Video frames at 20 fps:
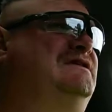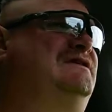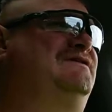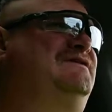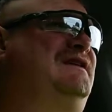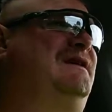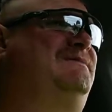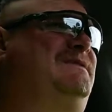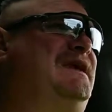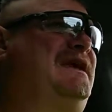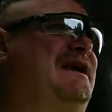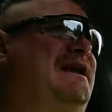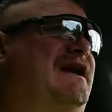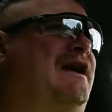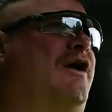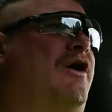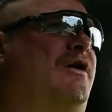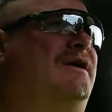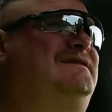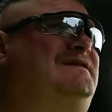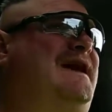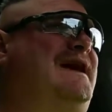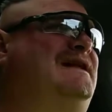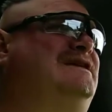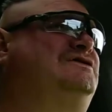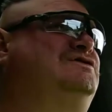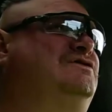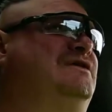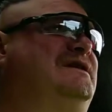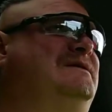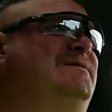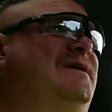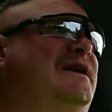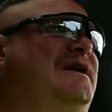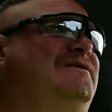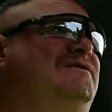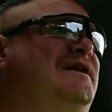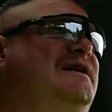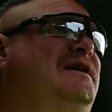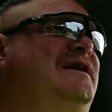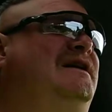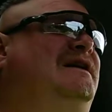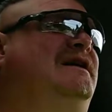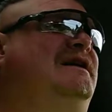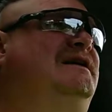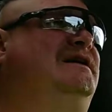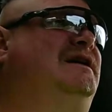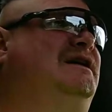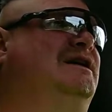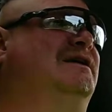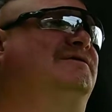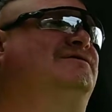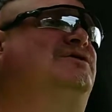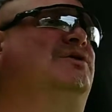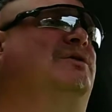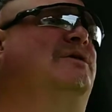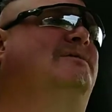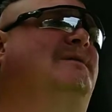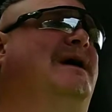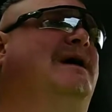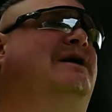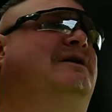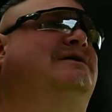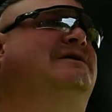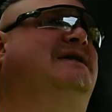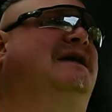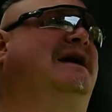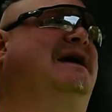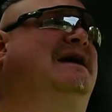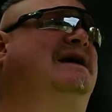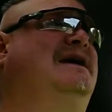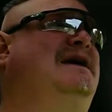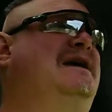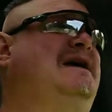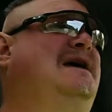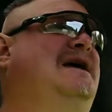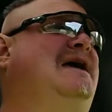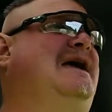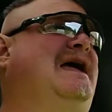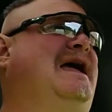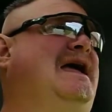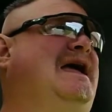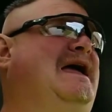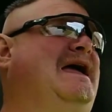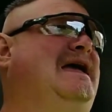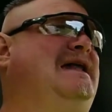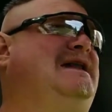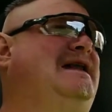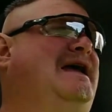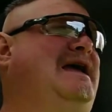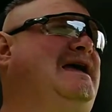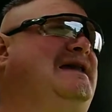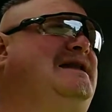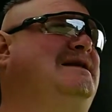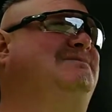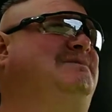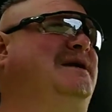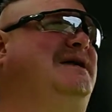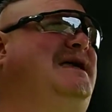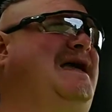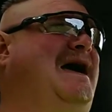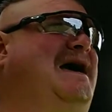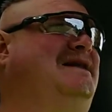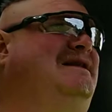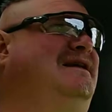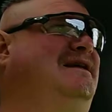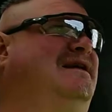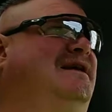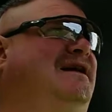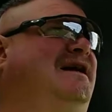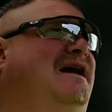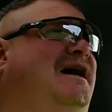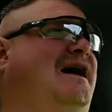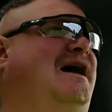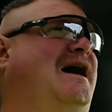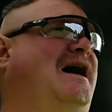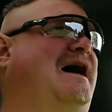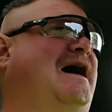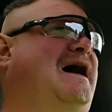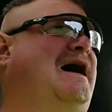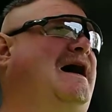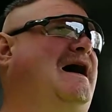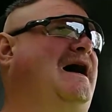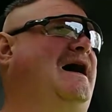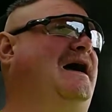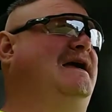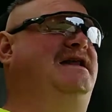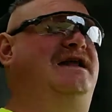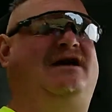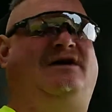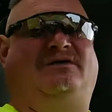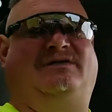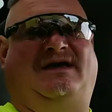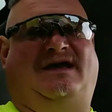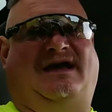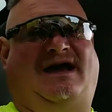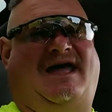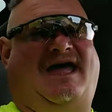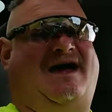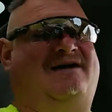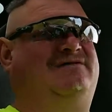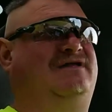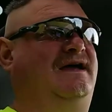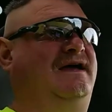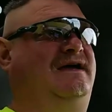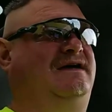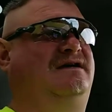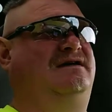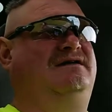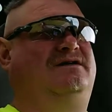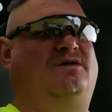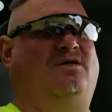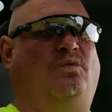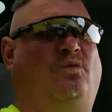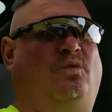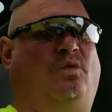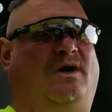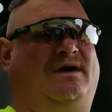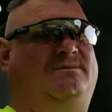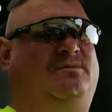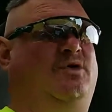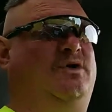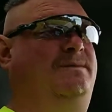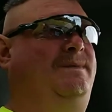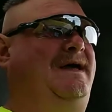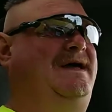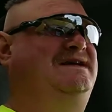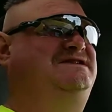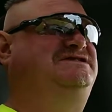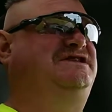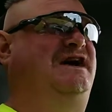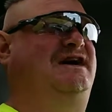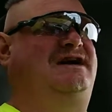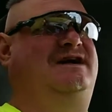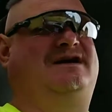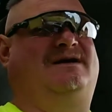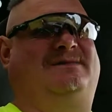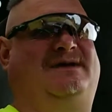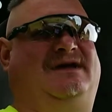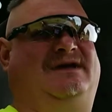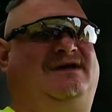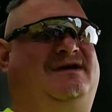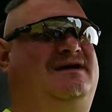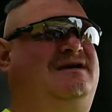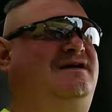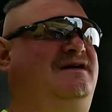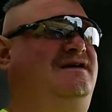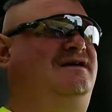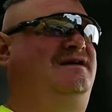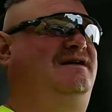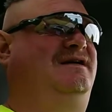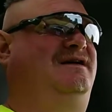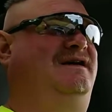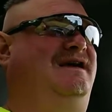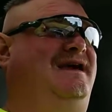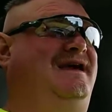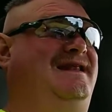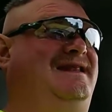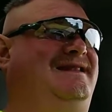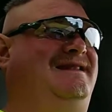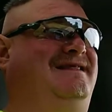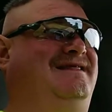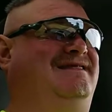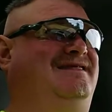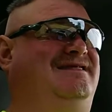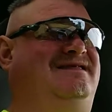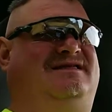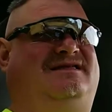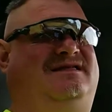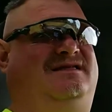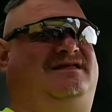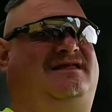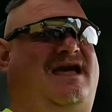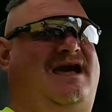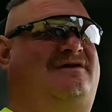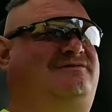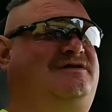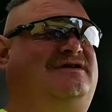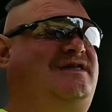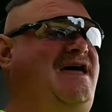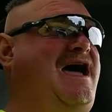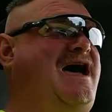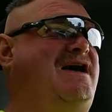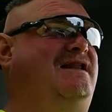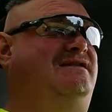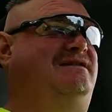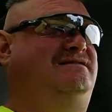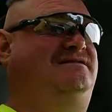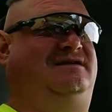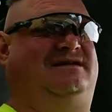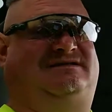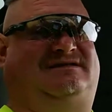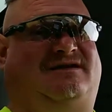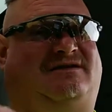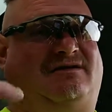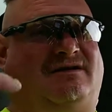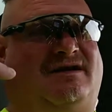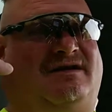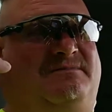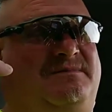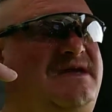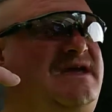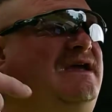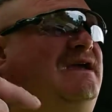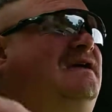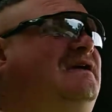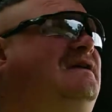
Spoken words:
of something that I always had a dream of, of doing my own thing. But yet I know that I have like one more paycheck coming, and after that, it's all on me.